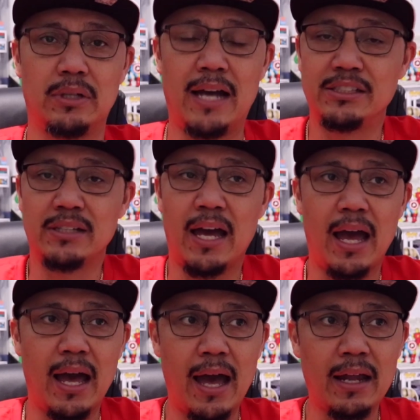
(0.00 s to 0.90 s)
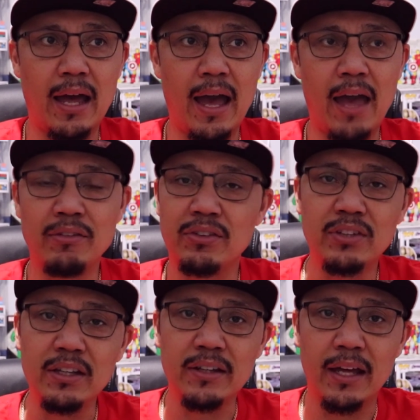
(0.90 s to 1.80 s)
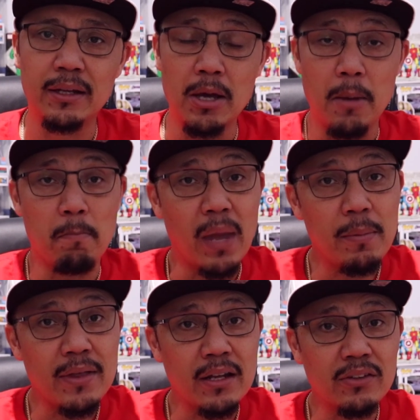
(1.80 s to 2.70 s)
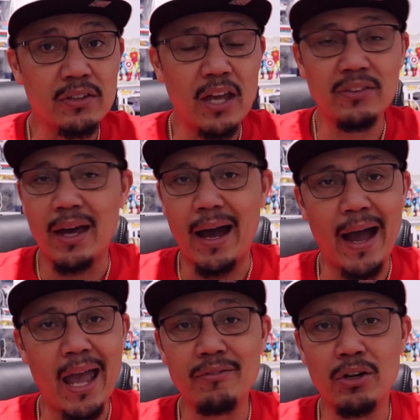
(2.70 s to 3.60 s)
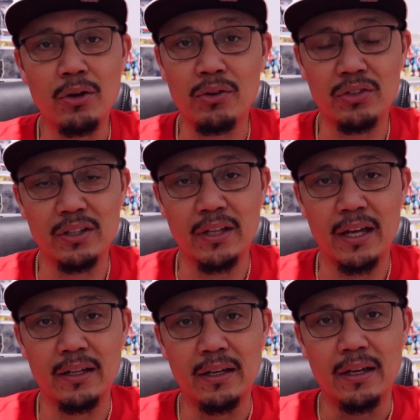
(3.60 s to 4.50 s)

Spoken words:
I haven't seen that. Maybe that is the case. I haven't heard or seen that.